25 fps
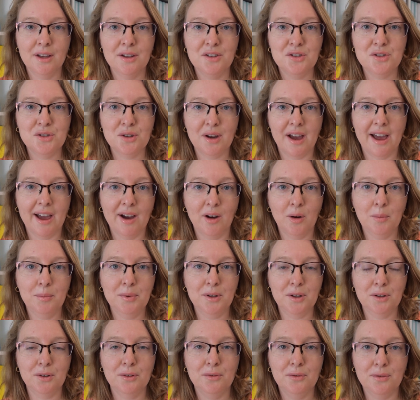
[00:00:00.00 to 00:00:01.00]
to help
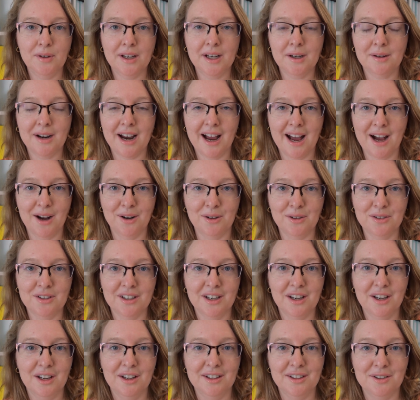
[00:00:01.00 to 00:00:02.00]
you figure out
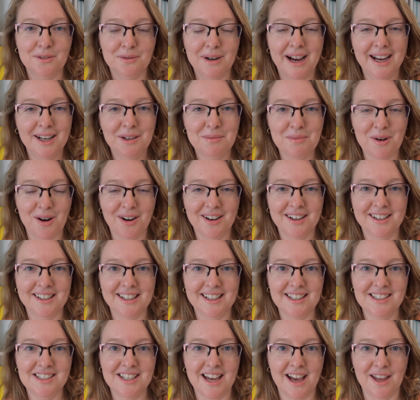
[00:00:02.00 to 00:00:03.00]
the right
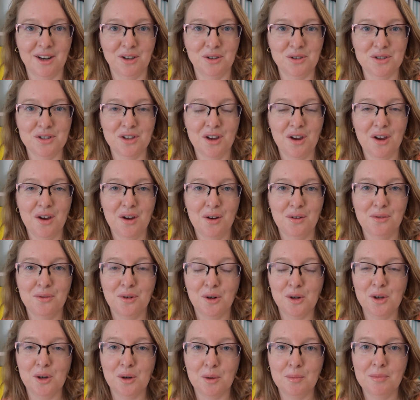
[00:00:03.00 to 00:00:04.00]
marketing channels
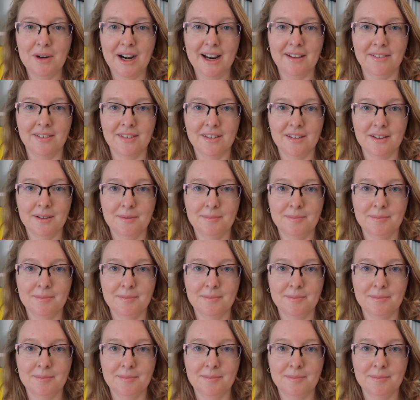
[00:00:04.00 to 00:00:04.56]
for your brand.